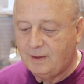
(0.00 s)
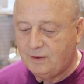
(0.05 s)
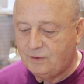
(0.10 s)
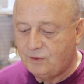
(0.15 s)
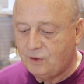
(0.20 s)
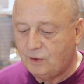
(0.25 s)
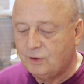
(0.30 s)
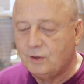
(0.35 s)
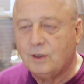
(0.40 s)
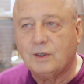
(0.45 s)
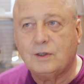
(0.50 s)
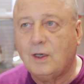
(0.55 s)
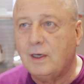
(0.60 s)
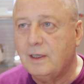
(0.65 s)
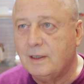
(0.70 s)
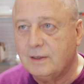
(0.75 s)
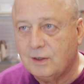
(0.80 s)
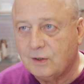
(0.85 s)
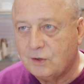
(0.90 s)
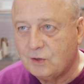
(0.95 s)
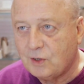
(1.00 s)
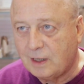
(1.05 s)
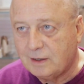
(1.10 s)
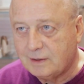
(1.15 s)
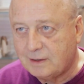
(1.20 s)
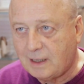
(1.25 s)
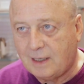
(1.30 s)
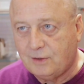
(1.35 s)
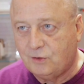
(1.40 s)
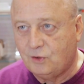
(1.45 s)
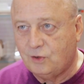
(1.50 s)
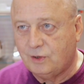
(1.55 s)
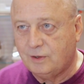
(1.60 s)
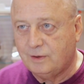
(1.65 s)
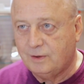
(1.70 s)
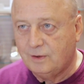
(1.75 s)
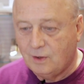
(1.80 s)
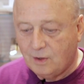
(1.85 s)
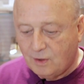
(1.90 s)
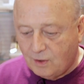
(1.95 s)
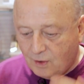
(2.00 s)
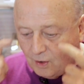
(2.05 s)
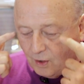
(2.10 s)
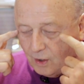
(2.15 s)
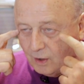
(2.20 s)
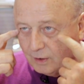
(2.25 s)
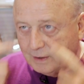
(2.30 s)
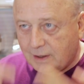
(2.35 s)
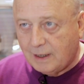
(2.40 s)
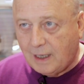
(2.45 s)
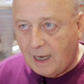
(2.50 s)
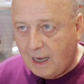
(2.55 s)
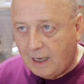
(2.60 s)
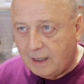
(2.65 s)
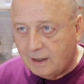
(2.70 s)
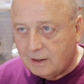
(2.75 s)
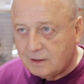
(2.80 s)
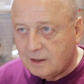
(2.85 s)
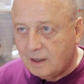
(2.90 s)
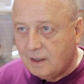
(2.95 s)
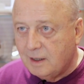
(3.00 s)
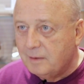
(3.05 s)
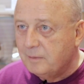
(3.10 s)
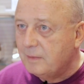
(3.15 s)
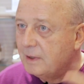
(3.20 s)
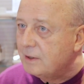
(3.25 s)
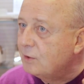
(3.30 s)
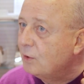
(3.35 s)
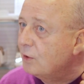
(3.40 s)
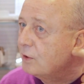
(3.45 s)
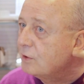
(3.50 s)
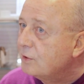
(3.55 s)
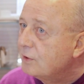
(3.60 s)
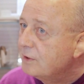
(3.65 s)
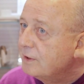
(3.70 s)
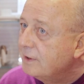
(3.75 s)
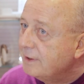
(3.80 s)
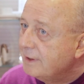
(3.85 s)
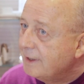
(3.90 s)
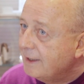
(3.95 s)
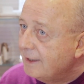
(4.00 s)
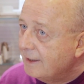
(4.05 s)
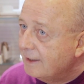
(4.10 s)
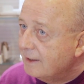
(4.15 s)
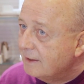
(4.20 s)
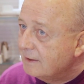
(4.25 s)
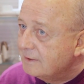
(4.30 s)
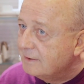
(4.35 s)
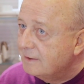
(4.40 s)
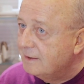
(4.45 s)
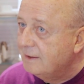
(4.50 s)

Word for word: So not only the touch or the eyes, but also the ears.